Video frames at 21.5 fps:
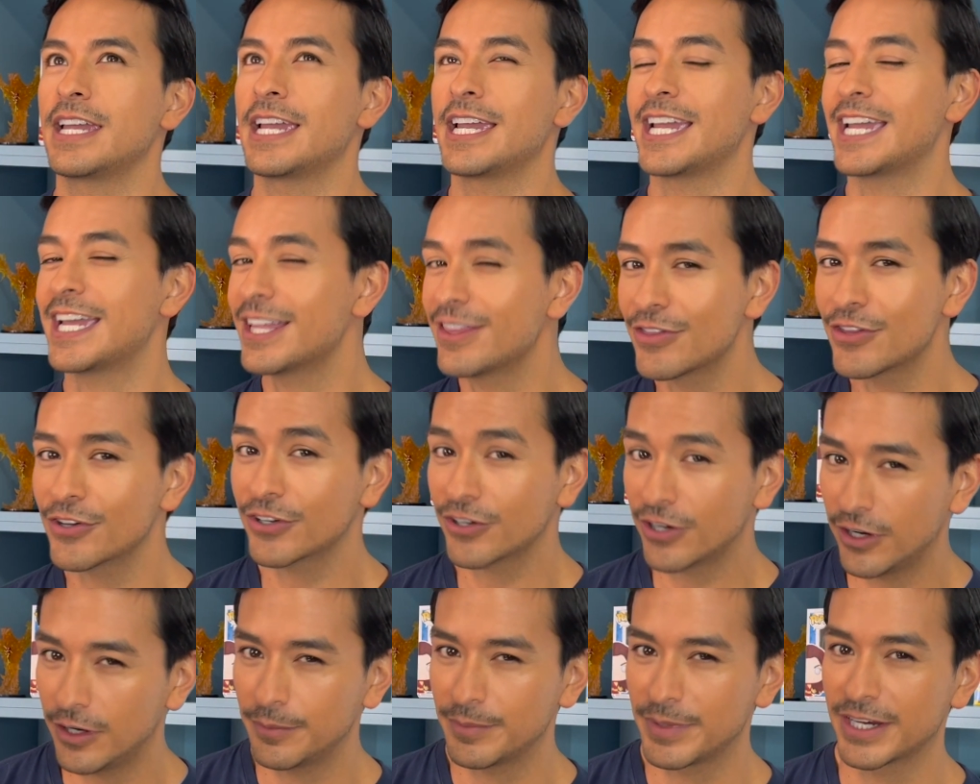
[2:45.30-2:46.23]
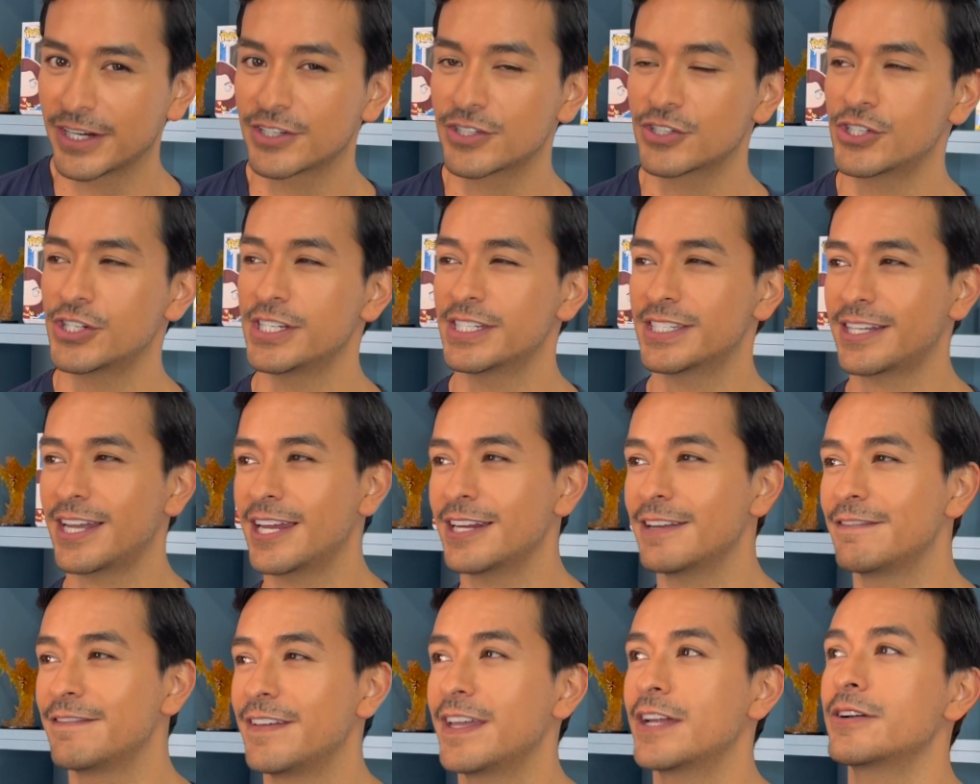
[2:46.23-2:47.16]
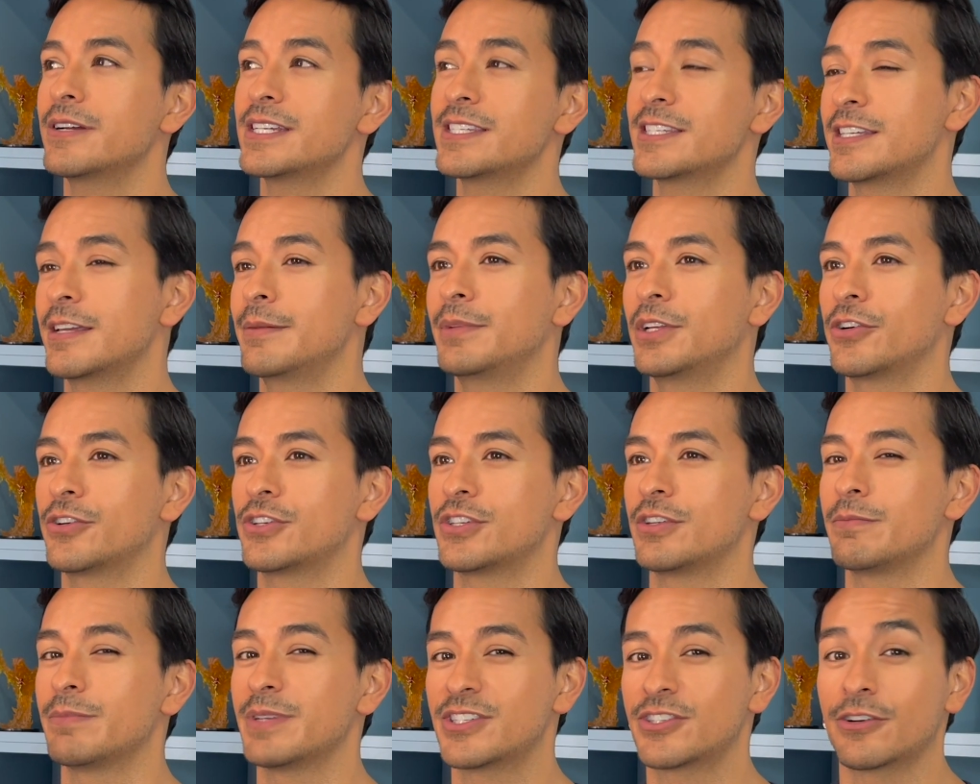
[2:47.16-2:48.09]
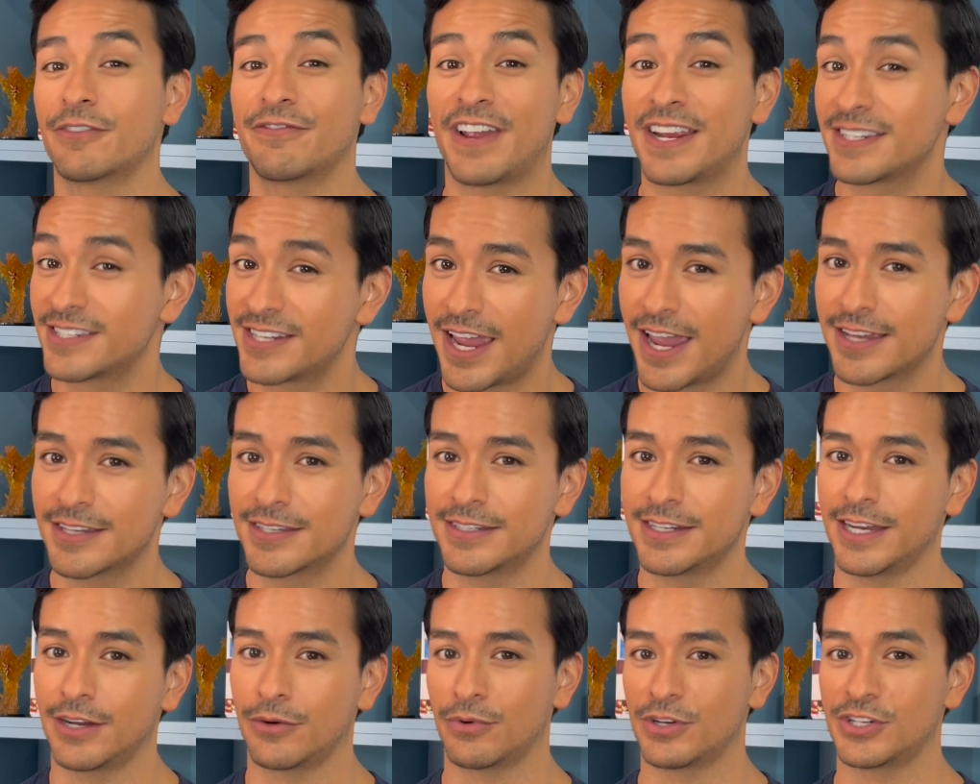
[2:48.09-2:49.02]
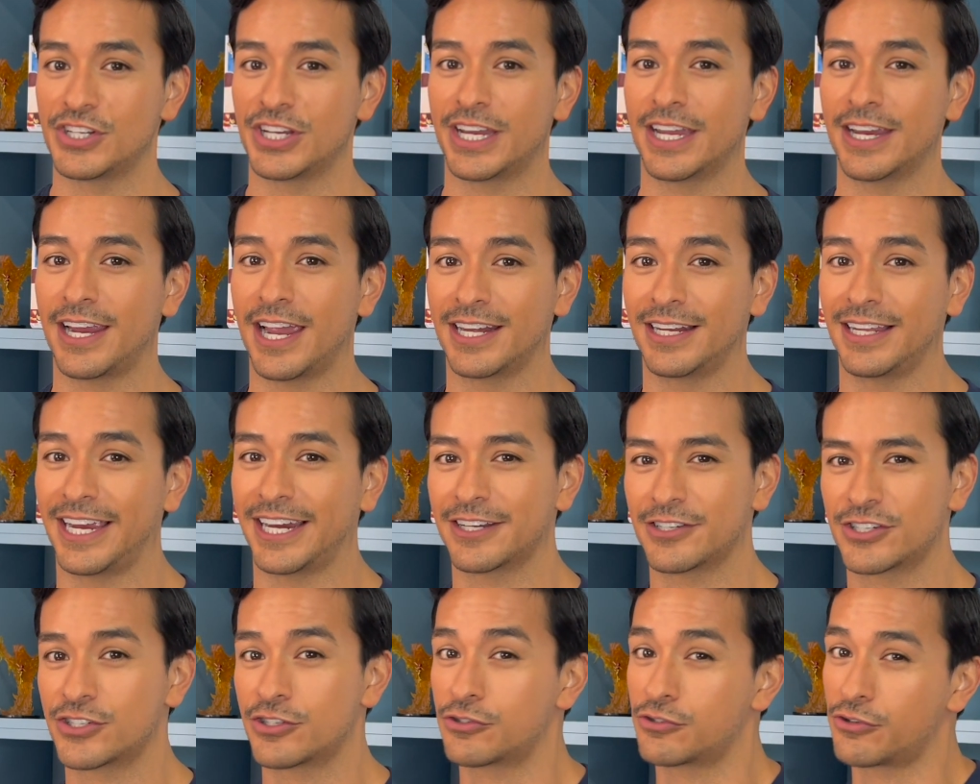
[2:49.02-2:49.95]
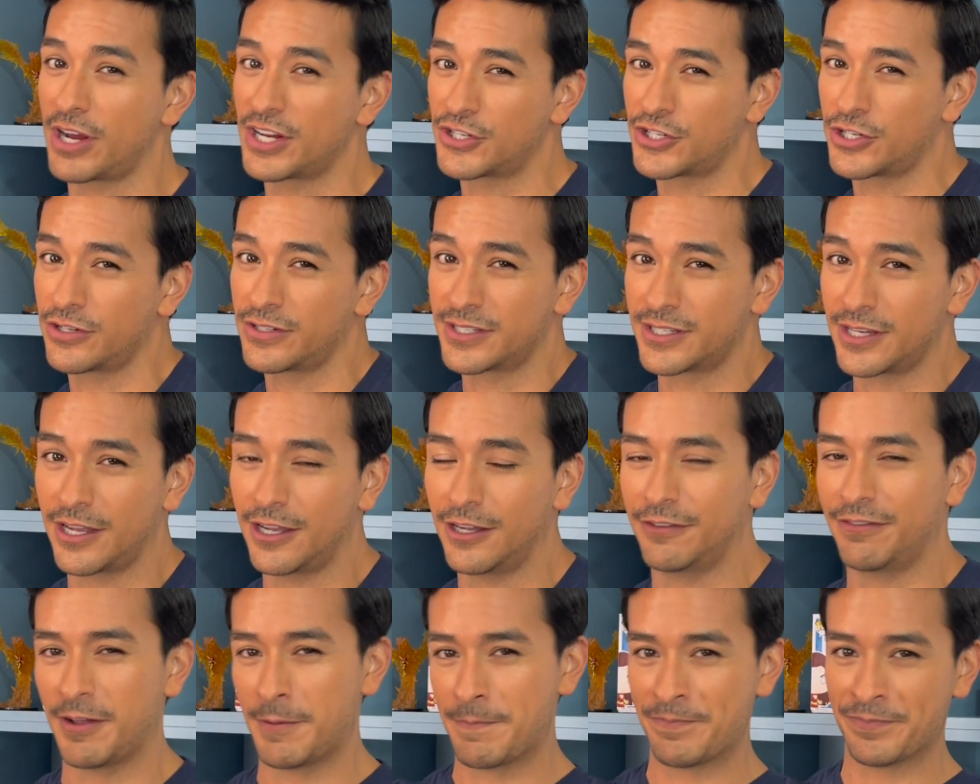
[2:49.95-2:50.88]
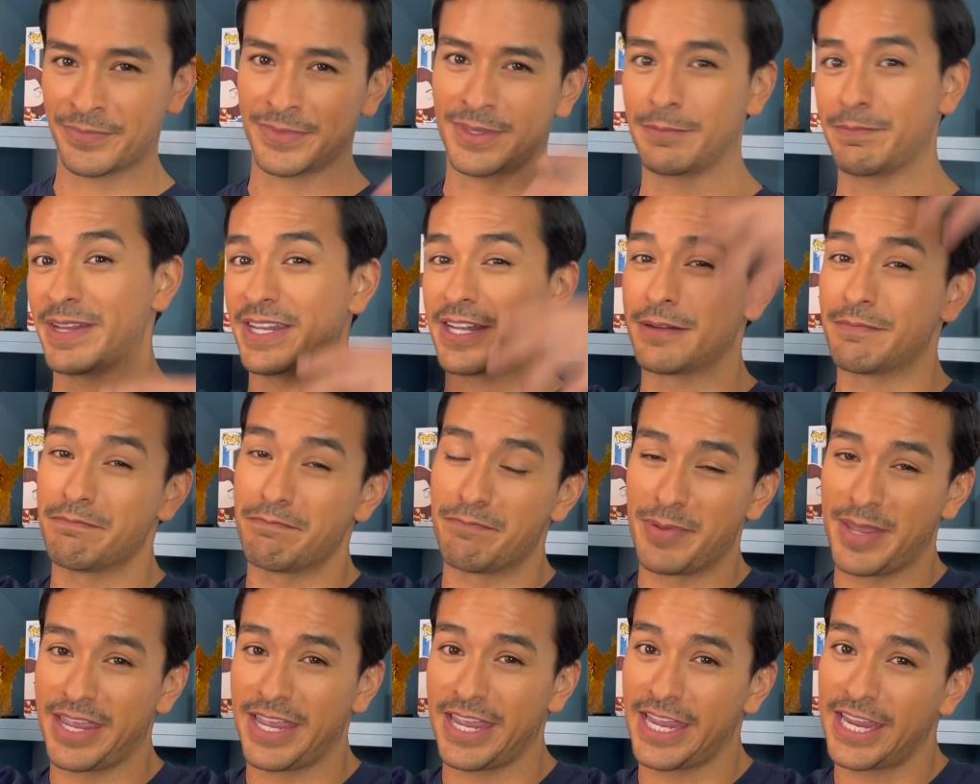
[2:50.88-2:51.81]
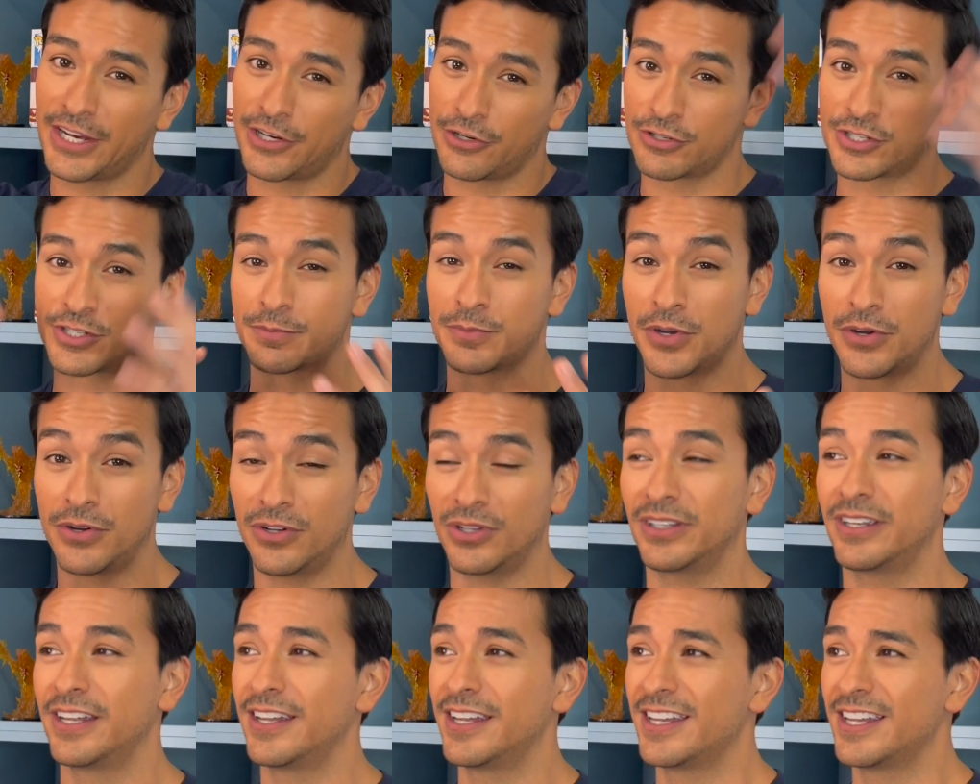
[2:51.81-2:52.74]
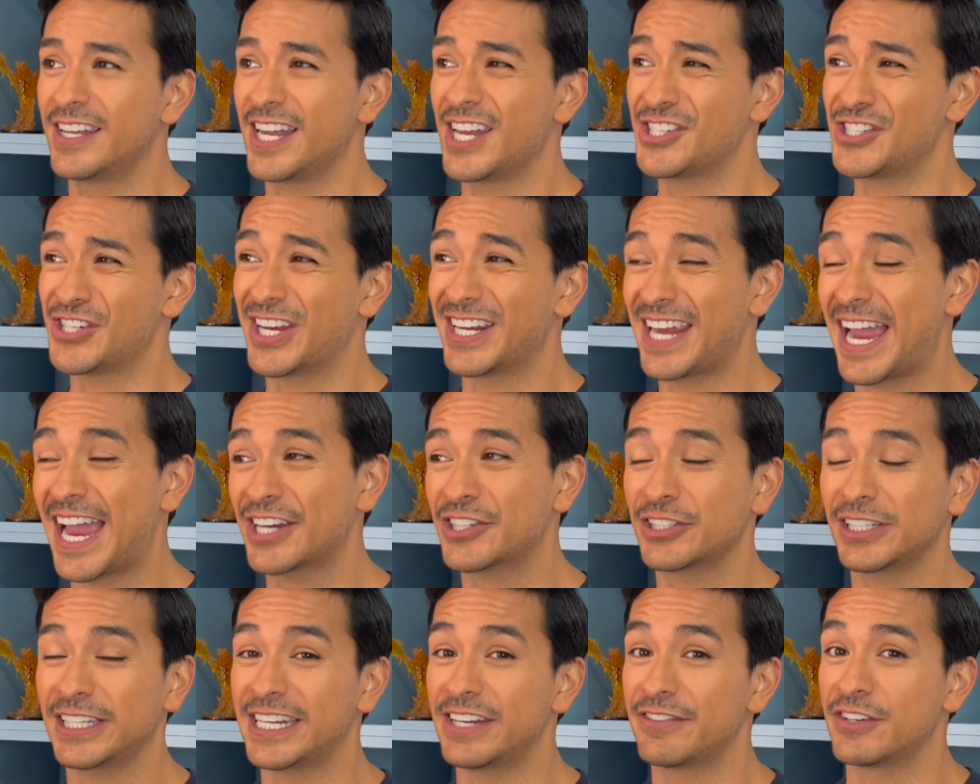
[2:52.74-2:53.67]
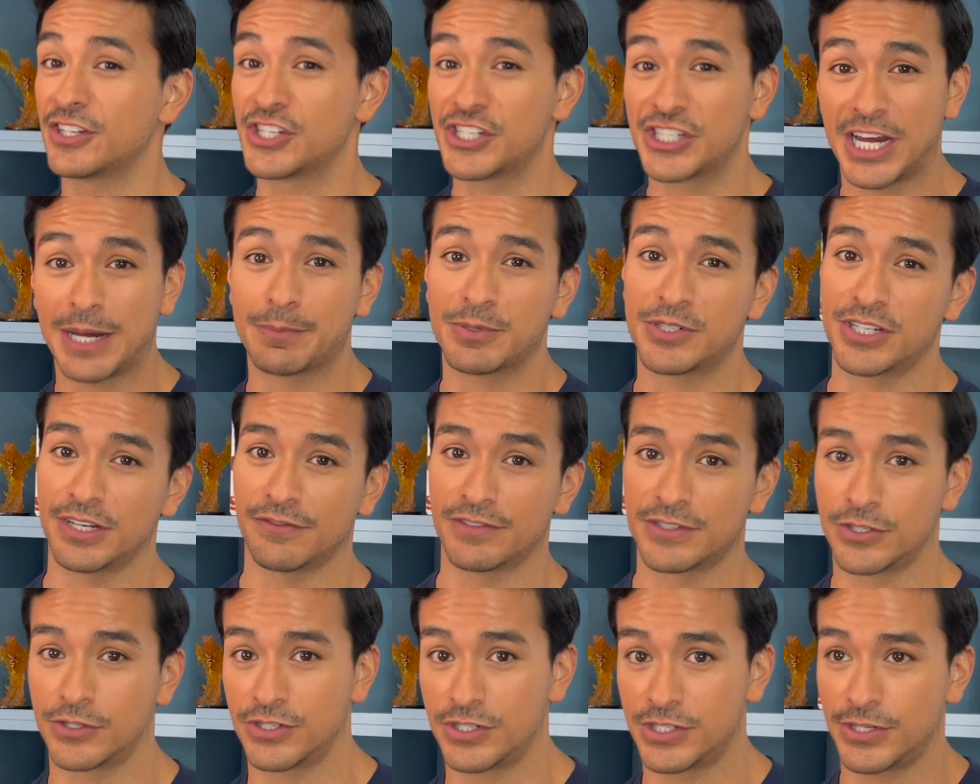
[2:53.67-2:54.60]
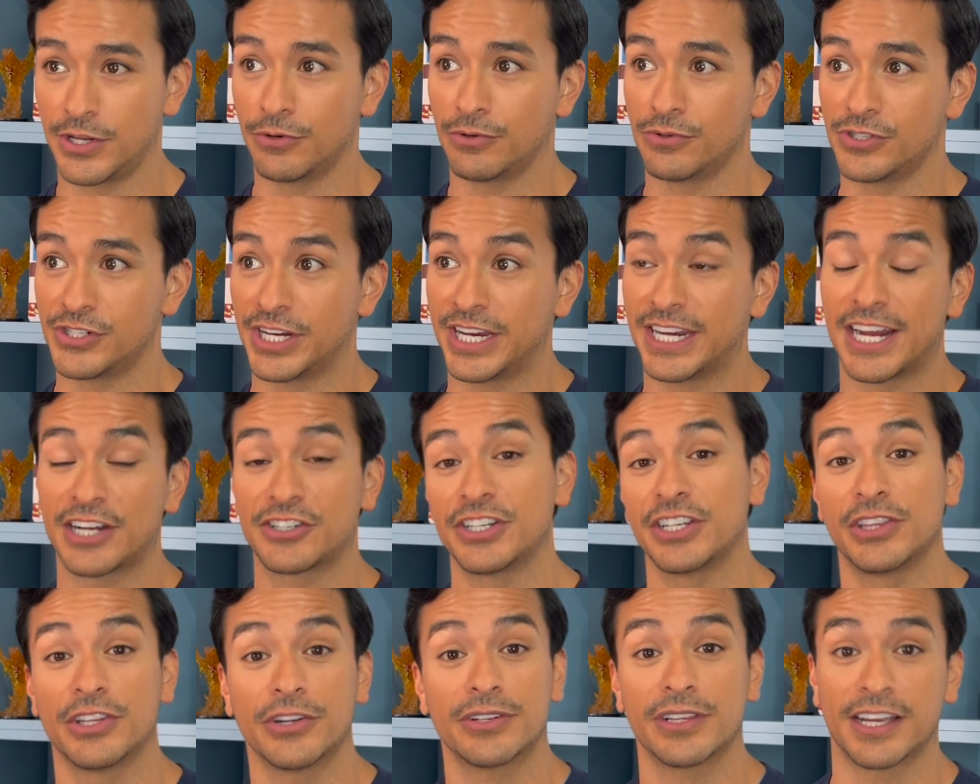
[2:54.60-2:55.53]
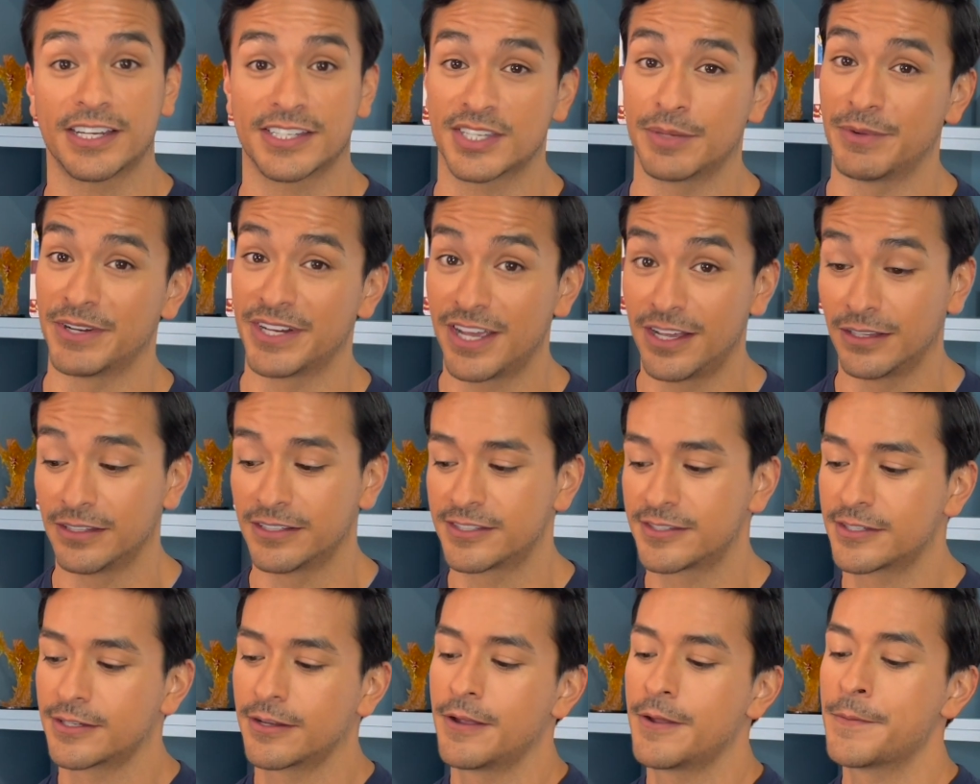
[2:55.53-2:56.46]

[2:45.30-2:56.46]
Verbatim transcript: In the comics, she's kind of very similar to Mr. Fantastic, where she can kind of like stretch herself, become big or small, and she can actually even shapeshift so she can actually look like someone else.